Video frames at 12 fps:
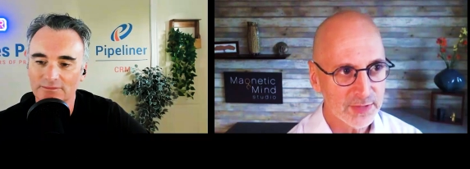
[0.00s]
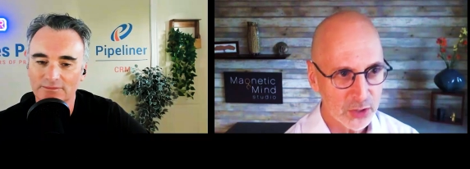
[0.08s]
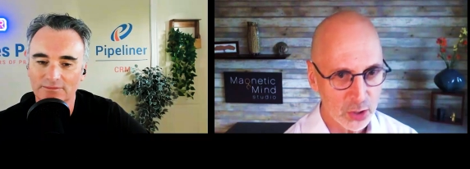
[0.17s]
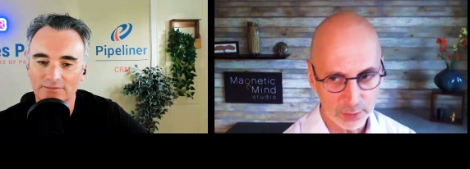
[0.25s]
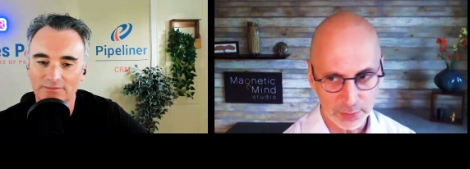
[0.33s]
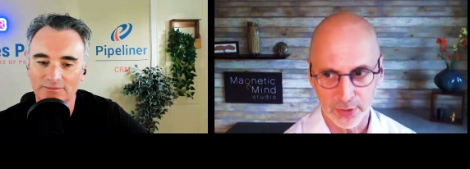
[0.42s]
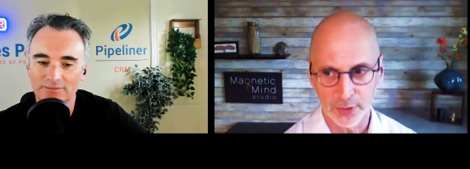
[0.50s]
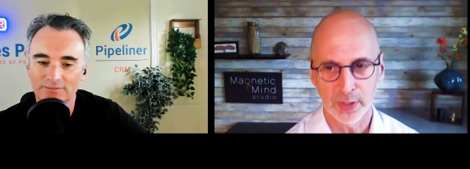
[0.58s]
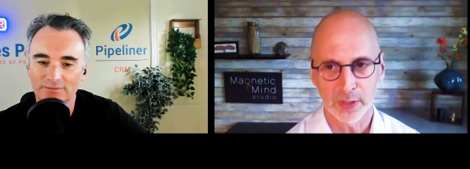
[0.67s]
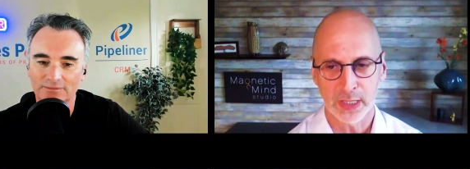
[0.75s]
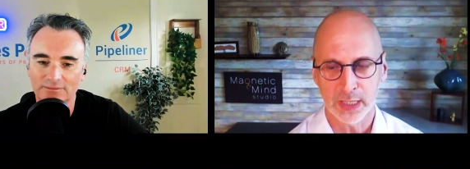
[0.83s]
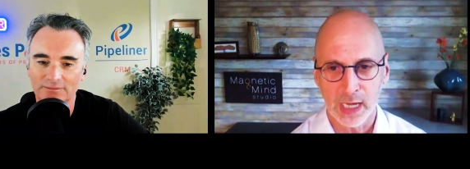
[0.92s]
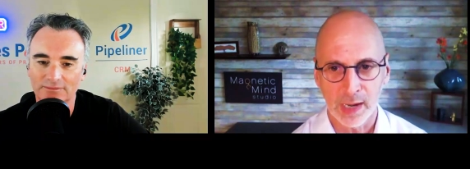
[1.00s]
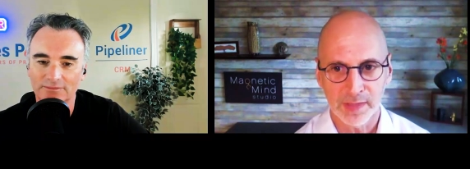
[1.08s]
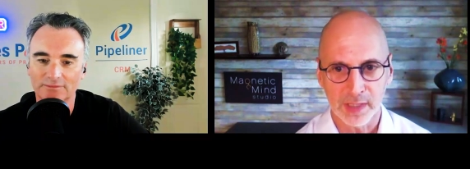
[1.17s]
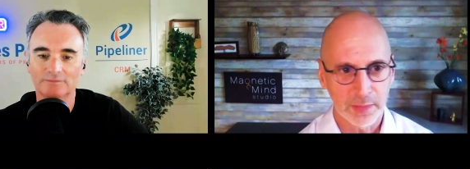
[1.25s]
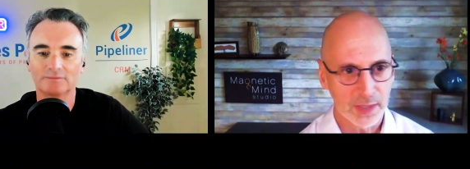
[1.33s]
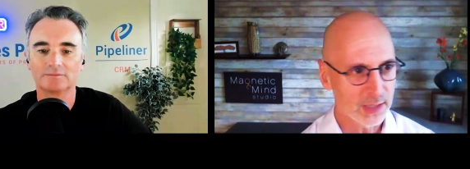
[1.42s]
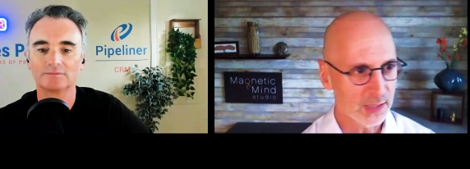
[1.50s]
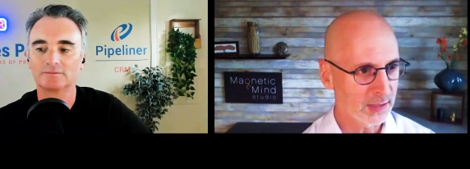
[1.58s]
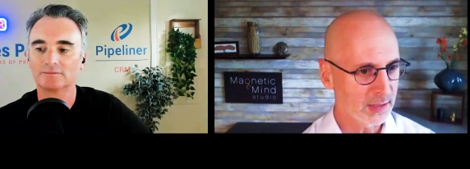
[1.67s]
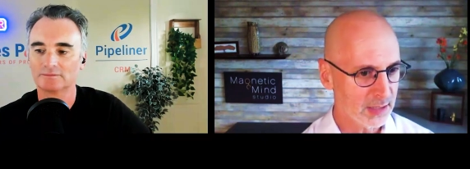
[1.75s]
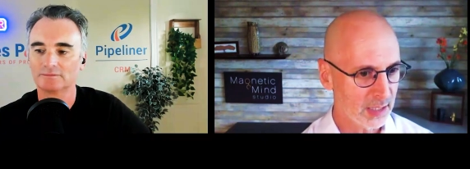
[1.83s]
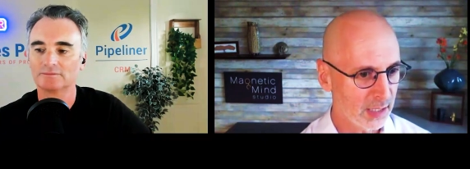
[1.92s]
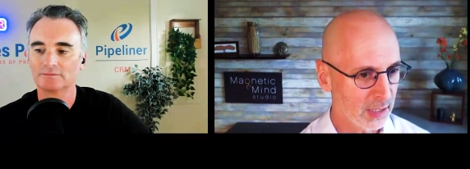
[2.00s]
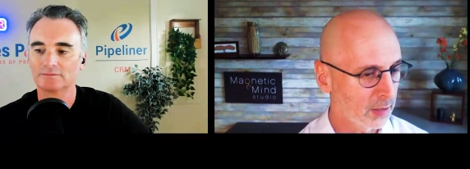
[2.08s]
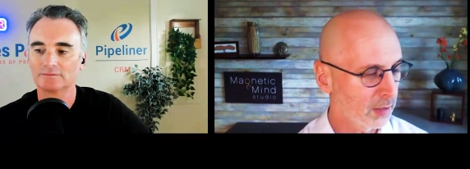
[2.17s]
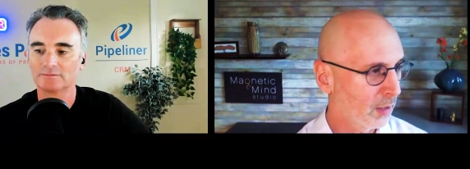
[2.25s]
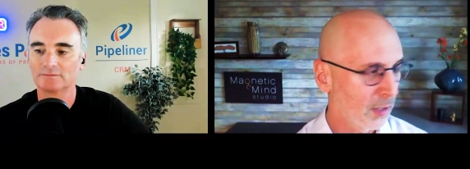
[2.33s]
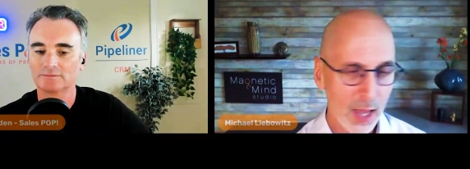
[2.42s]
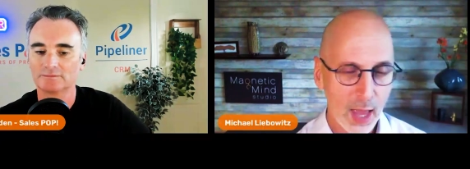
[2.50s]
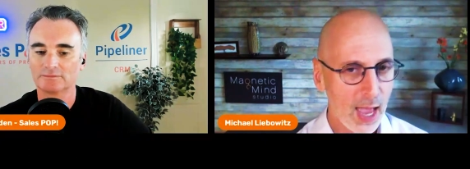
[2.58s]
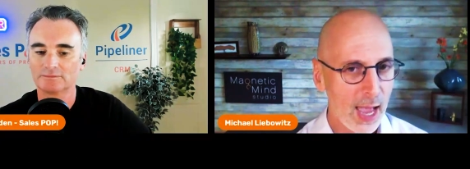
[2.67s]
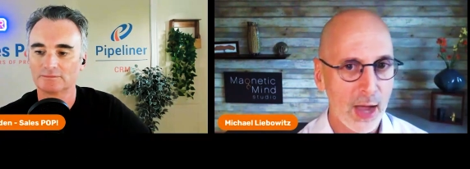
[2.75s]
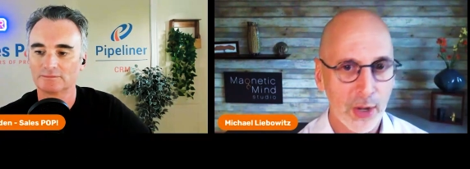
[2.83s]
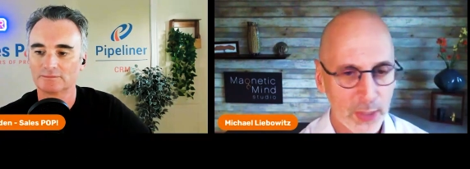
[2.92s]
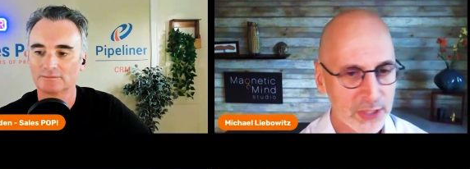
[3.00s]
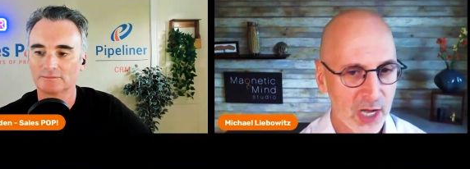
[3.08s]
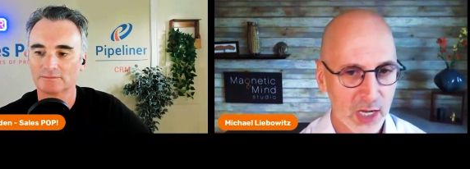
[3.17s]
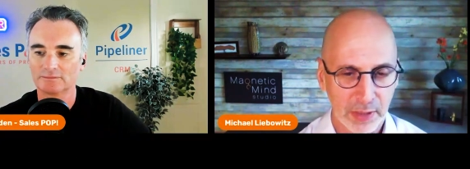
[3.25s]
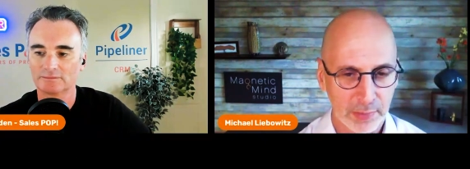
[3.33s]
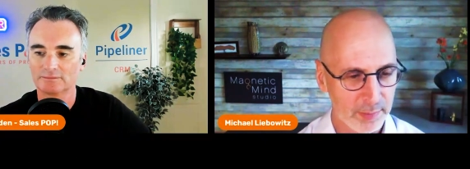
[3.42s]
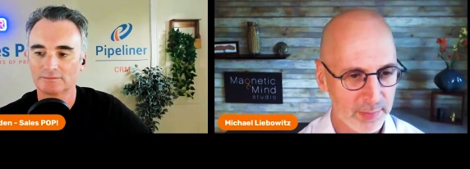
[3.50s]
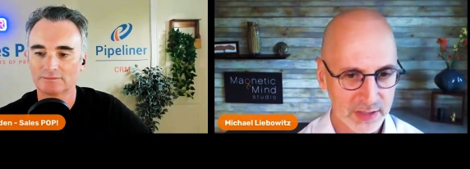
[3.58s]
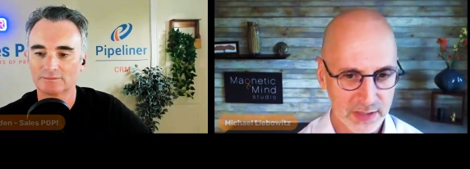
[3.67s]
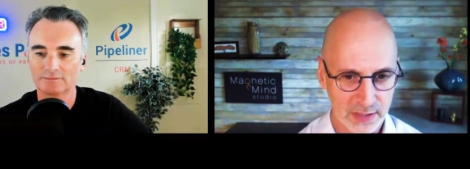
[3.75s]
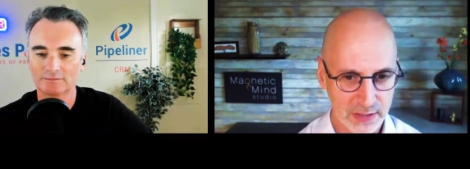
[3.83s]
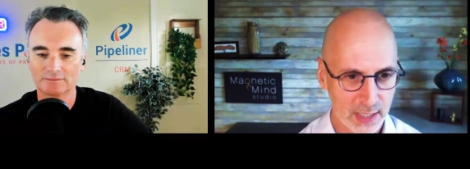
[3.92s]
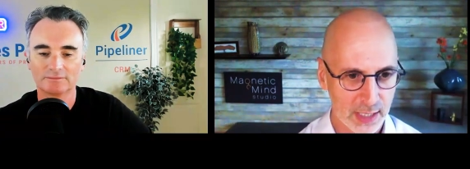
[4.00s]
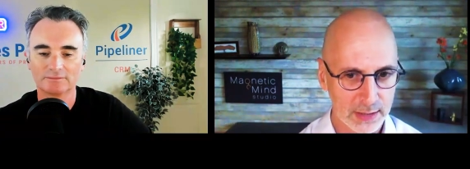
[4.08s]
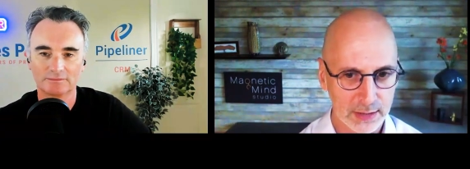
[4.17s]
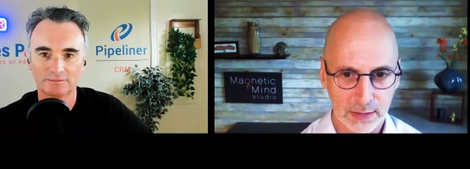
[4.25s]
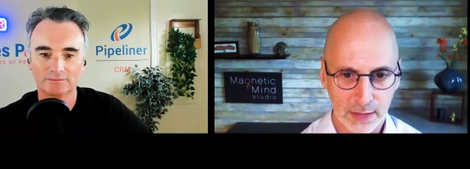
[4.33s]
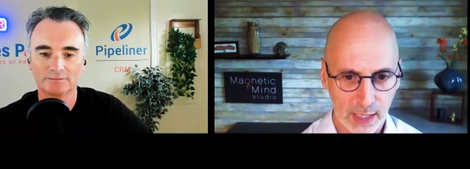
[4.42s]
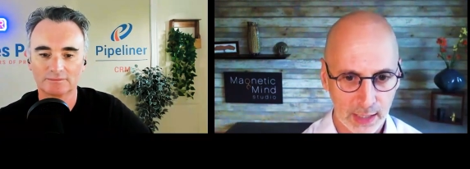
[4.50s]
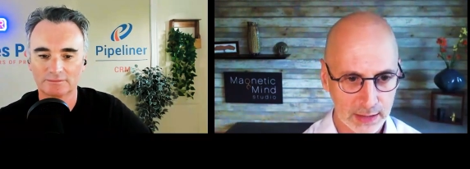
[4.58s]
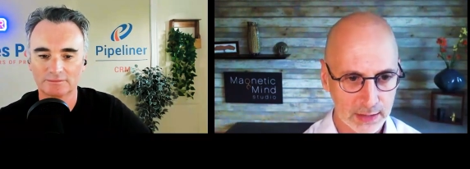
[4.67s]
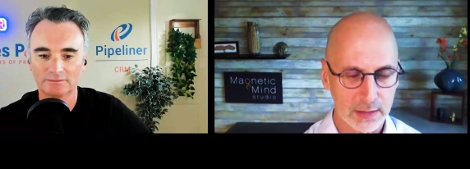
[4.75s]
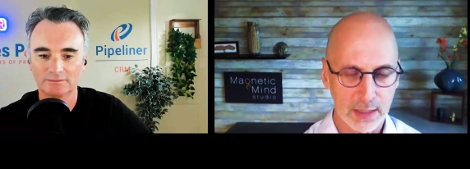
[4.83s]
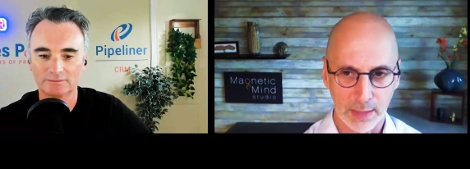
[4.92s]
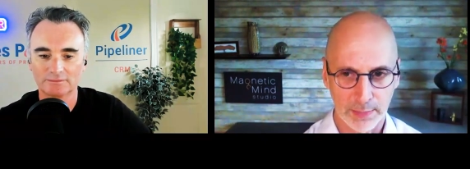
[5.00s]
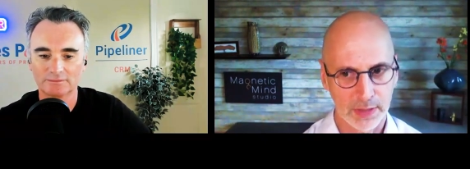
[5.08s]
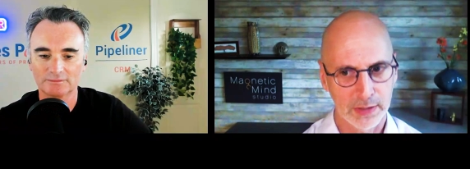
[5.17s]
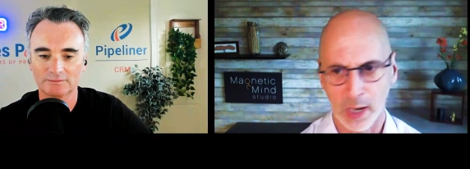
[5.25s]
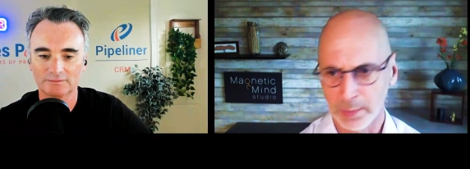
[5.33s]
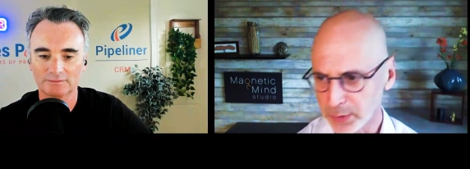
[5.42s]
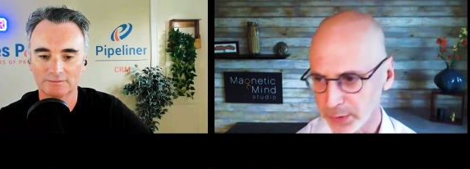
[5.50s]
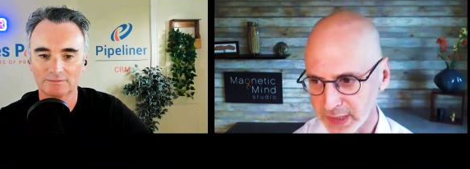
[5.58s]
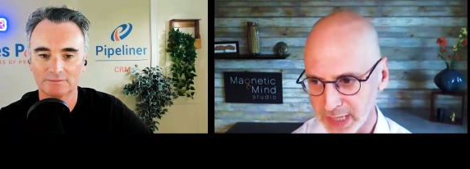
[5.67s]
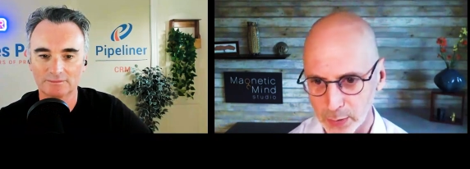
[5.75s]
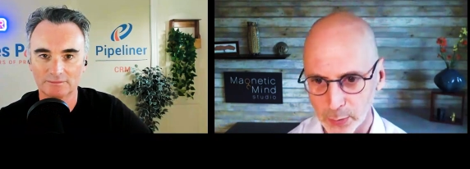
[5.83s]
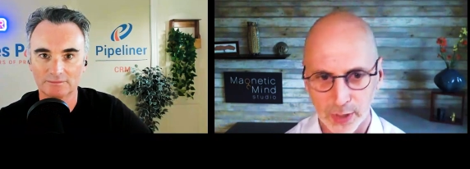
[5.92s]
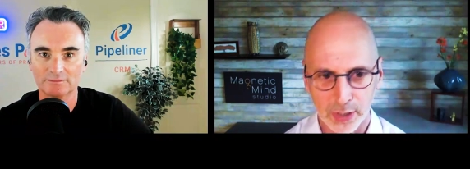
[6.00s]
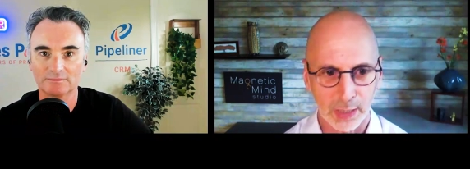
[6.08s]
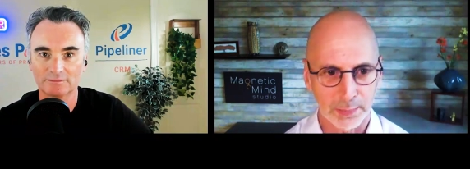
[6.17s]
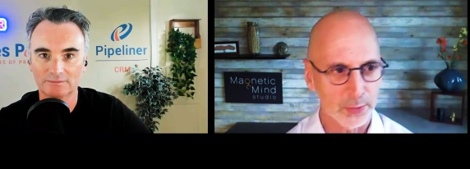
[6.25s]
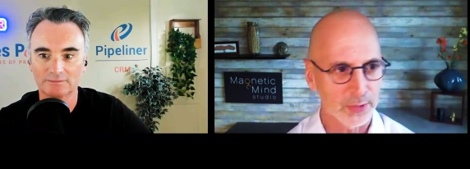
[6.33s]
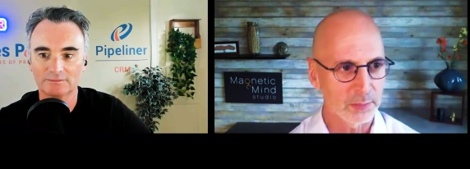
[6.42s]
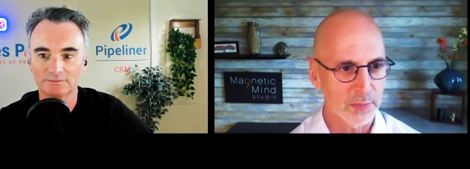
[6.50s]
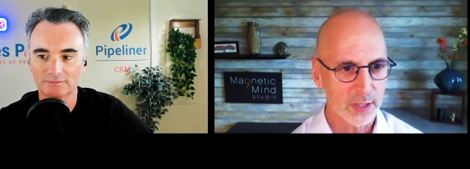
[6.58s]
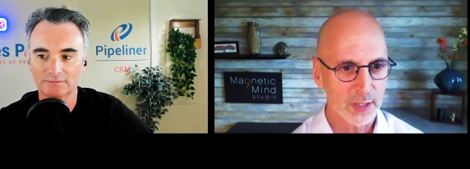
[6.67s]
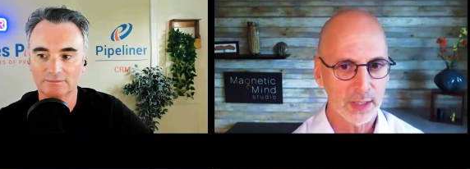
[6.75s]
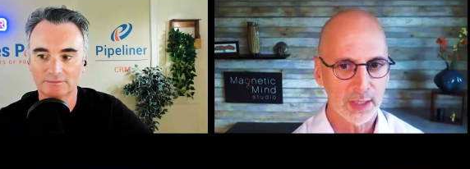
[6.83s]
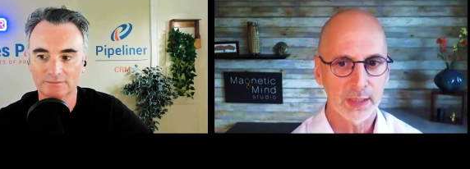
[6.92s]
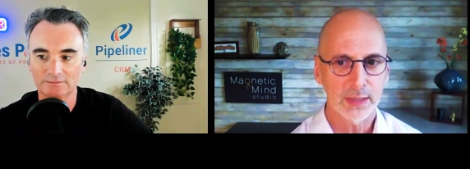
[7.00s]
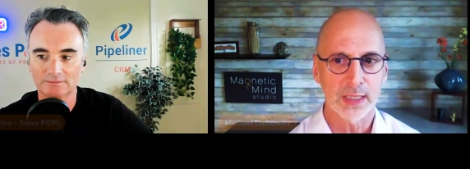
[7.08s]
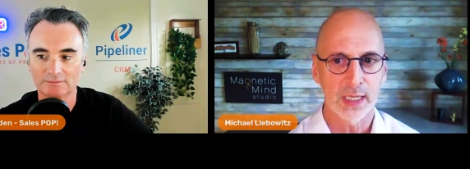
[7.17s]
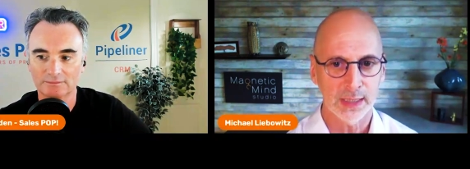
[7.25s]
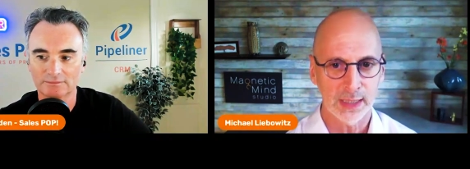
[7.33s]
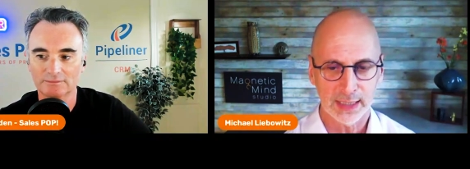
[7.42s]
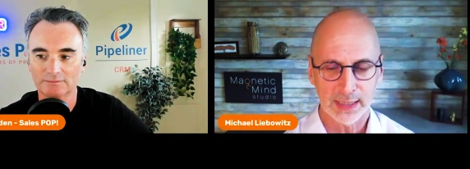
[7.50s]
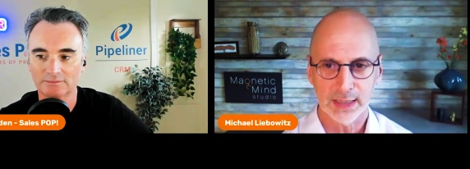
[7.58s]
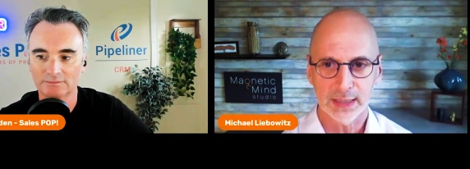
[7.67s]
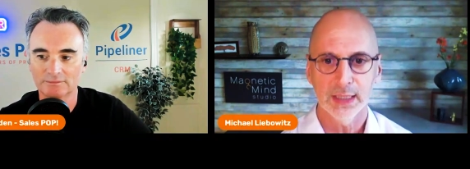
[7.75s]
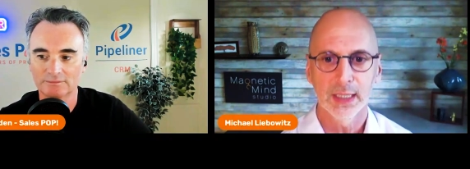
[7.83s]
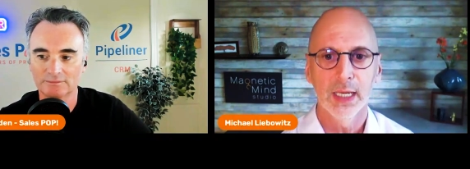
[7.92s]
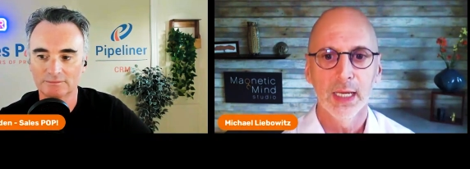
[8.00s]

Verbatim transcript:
Speaker 1: even solopreneurs. They come to me saying, how do I talk about my business? I'm doing the networking. I'm doing the marketing. It's not landing.